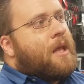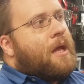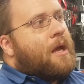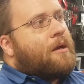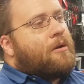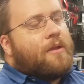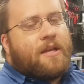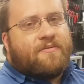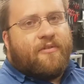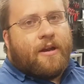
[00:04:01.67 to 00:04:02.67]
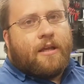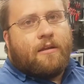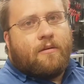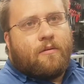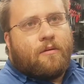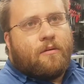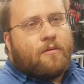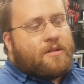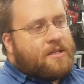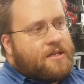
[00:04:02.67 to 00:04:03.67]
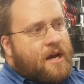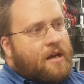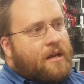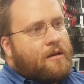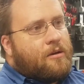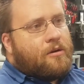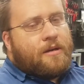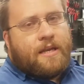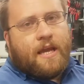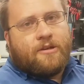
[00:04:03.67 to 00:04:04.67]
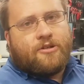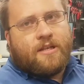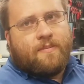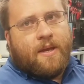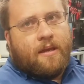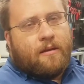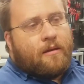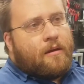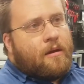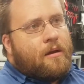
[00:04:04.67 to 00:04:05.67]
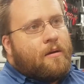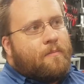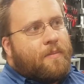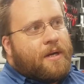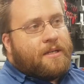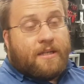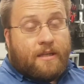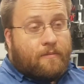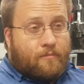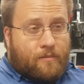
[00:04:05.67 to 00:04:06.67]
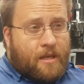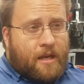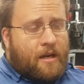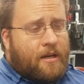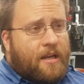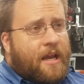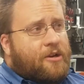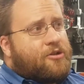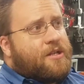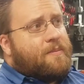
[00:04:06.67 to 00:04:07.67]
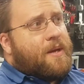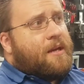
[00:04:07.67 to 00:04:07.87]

You go, that's funny. It's not getting good DHCP, but it's getting DHCP.